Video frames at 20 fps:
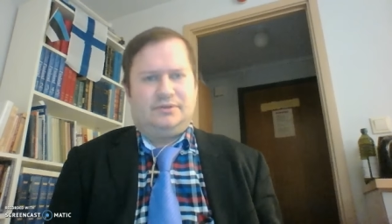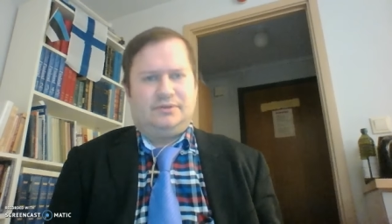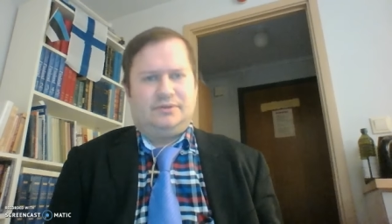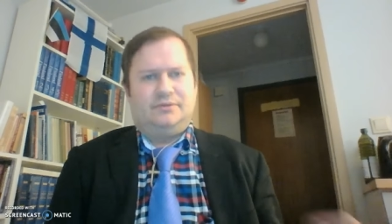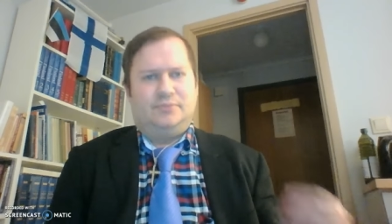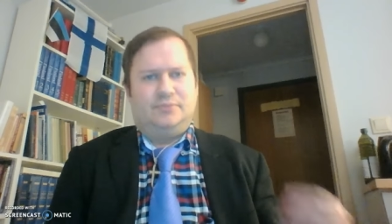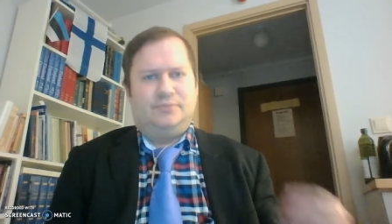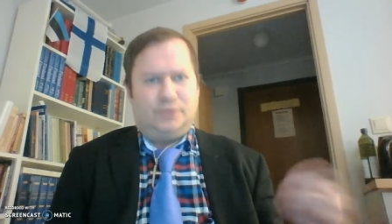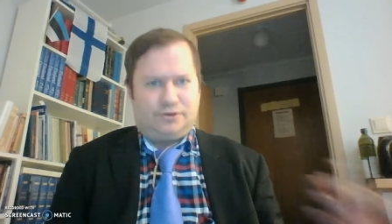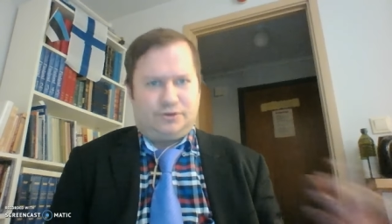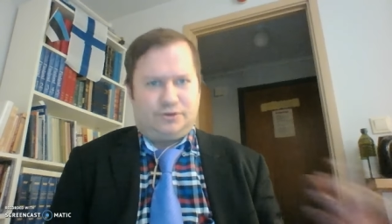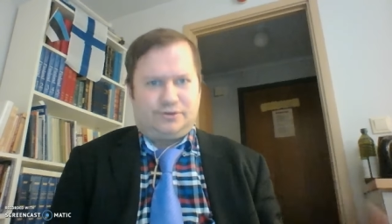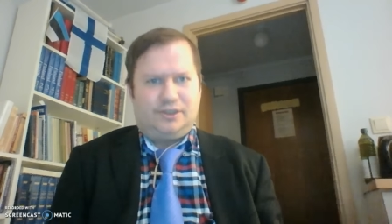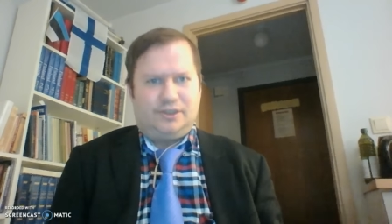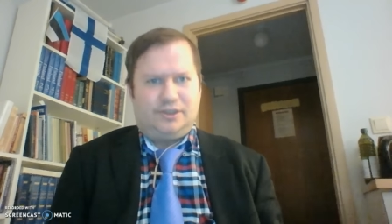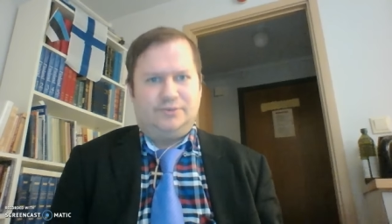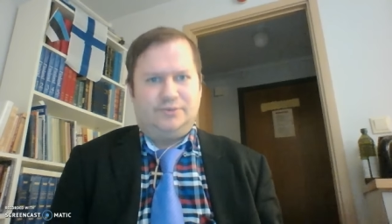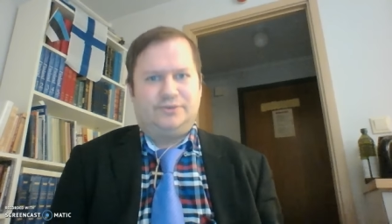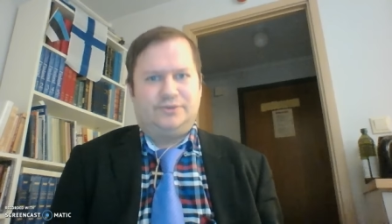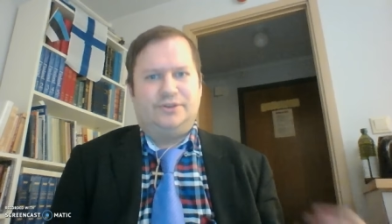
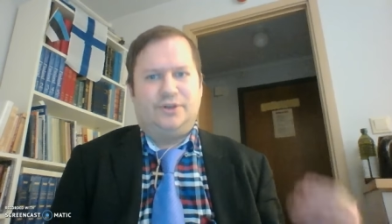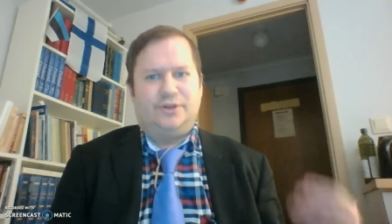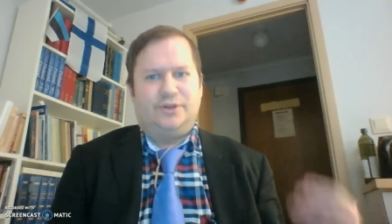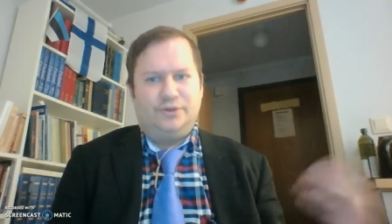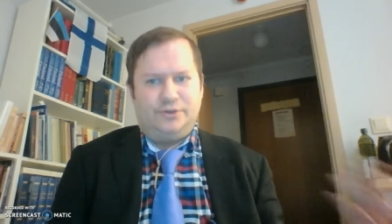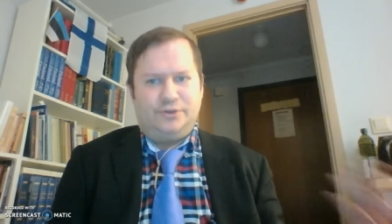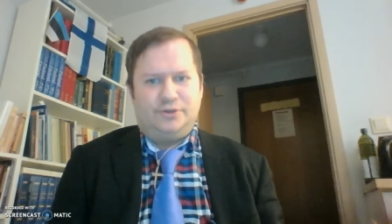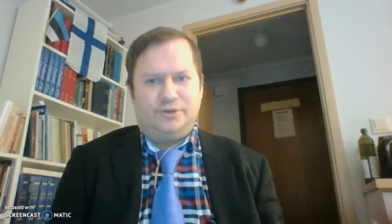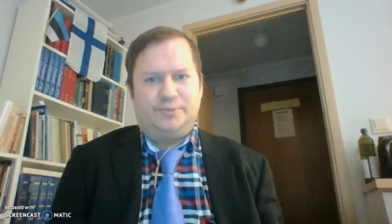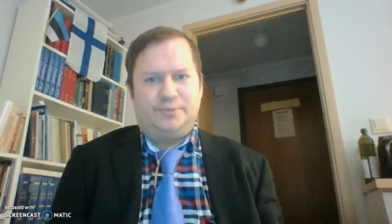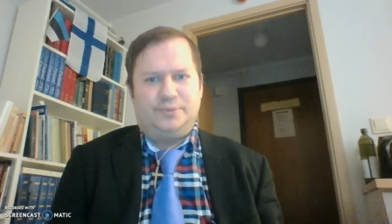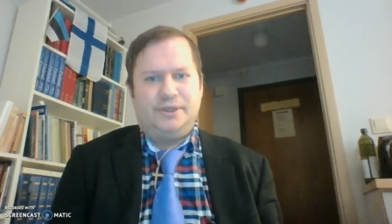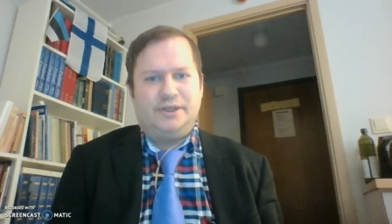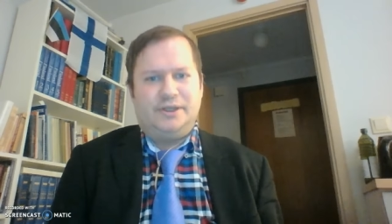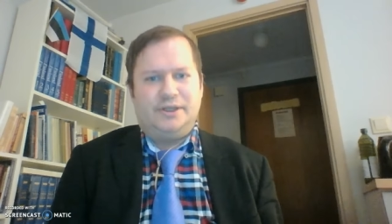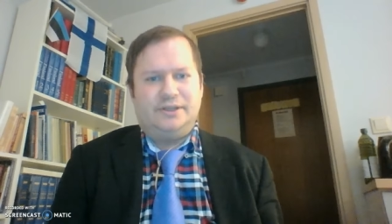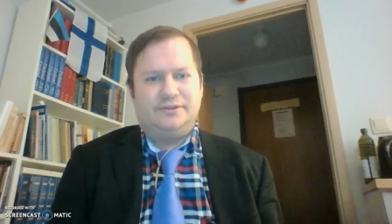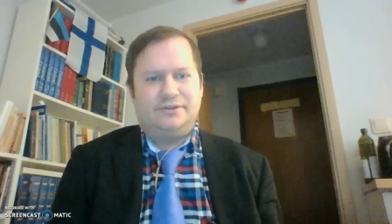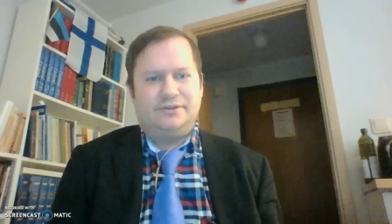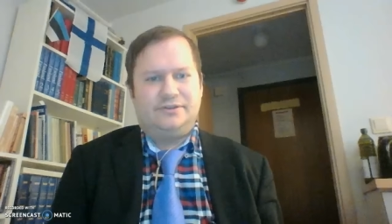Muslims,
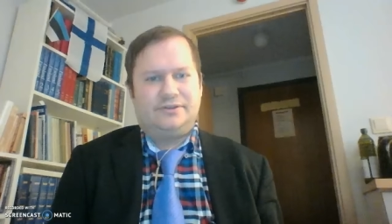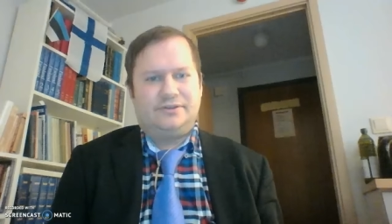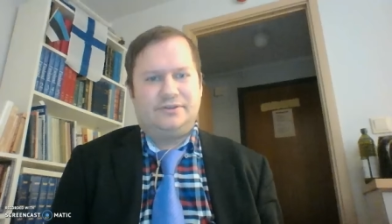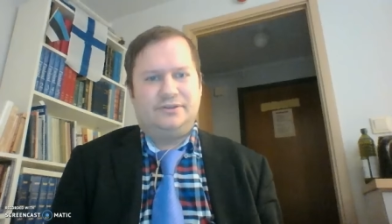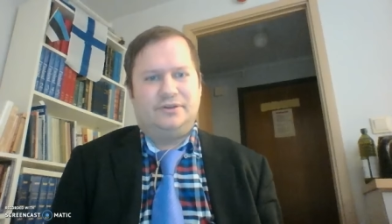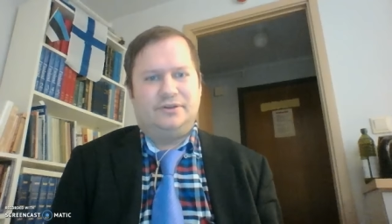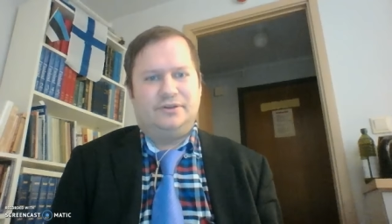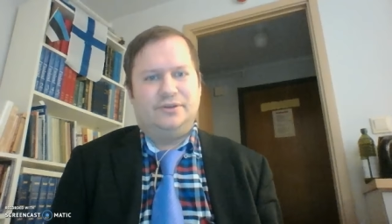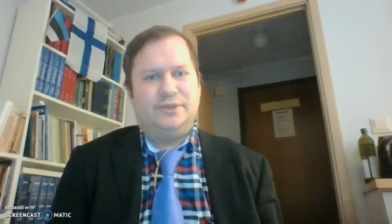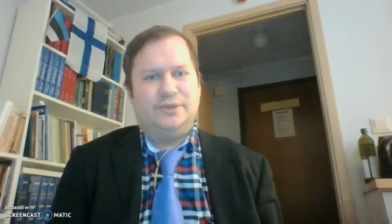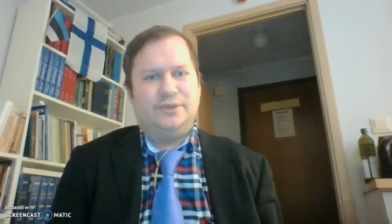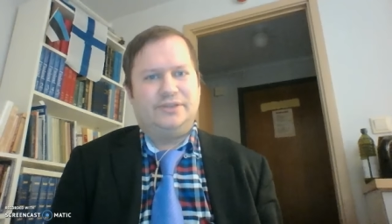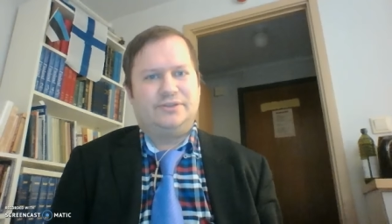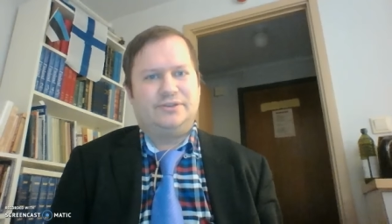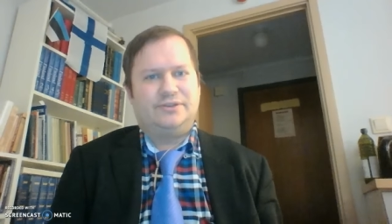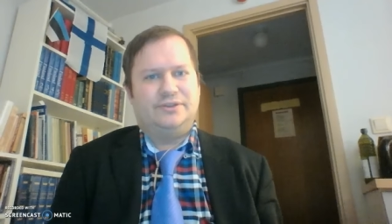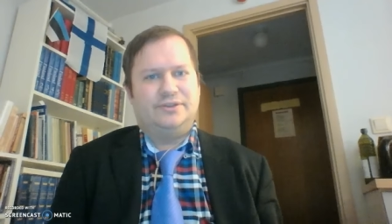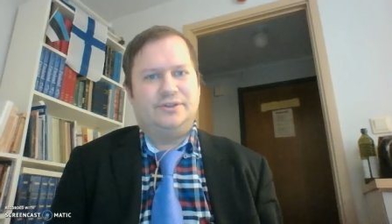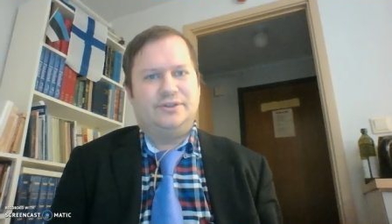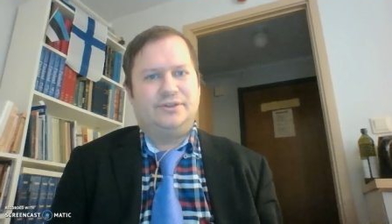non-Europeans,
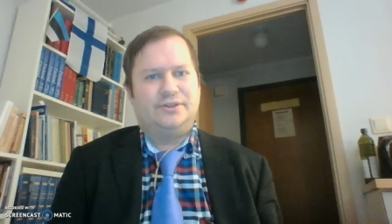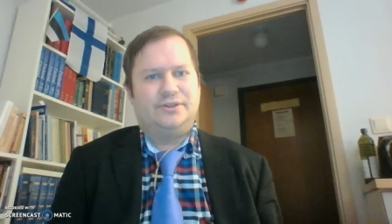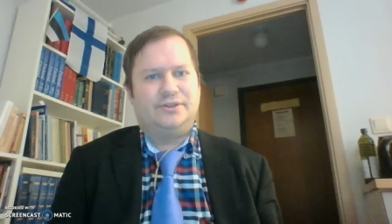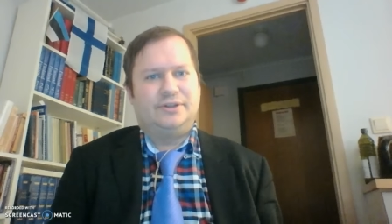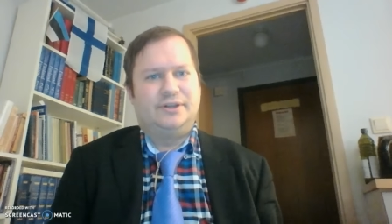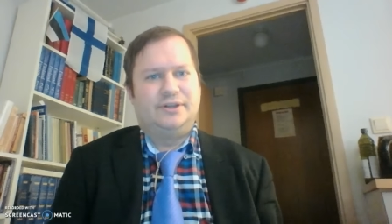non-Westerners,